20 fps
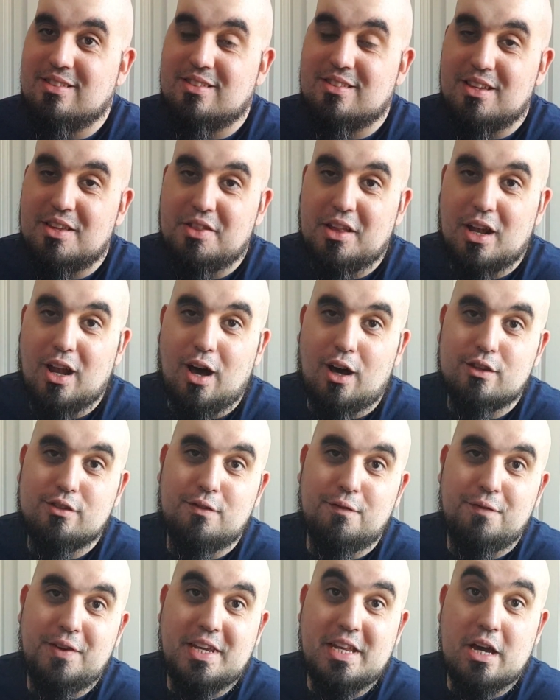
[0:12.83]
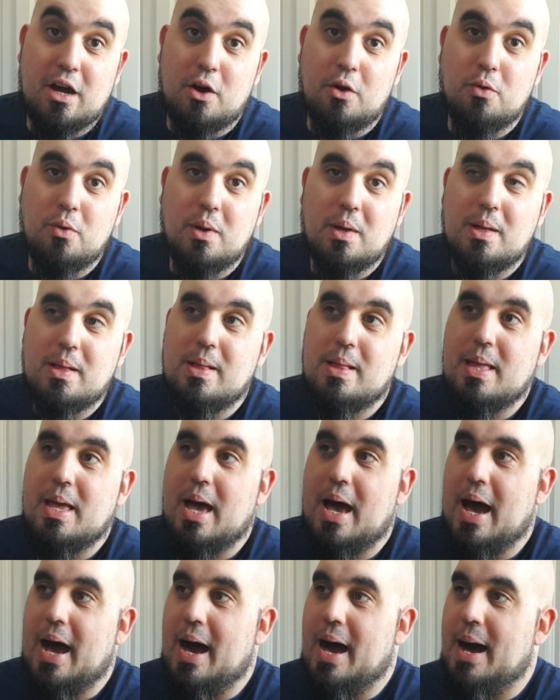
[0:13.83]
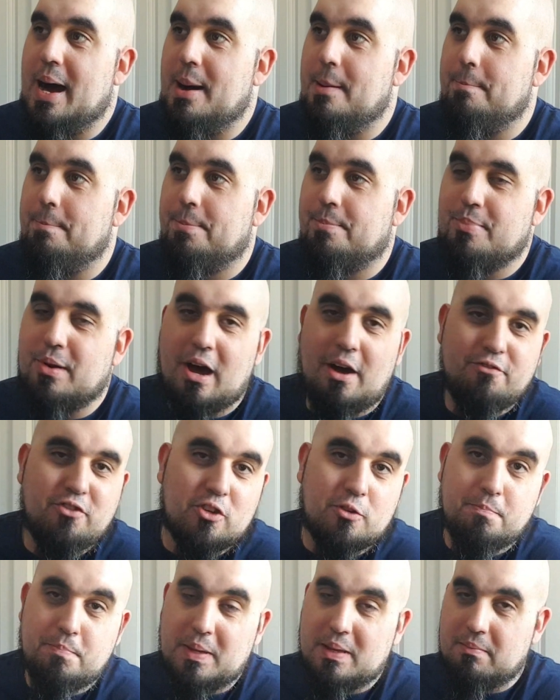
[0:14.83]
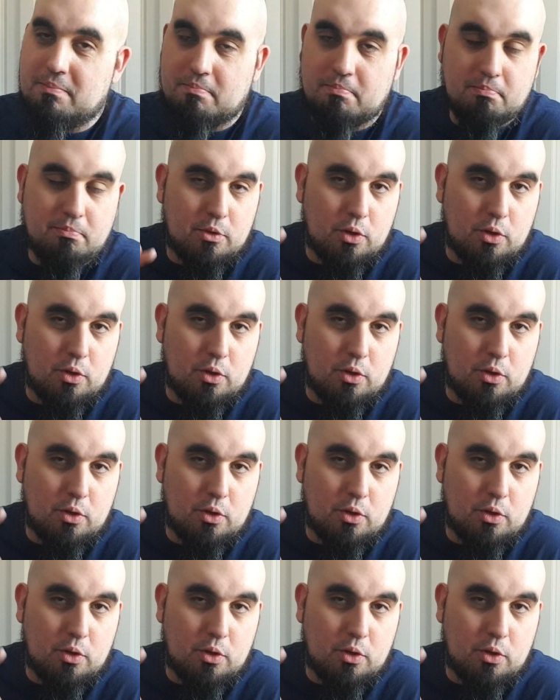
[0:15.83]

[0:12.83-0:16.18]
the last video, but I've just been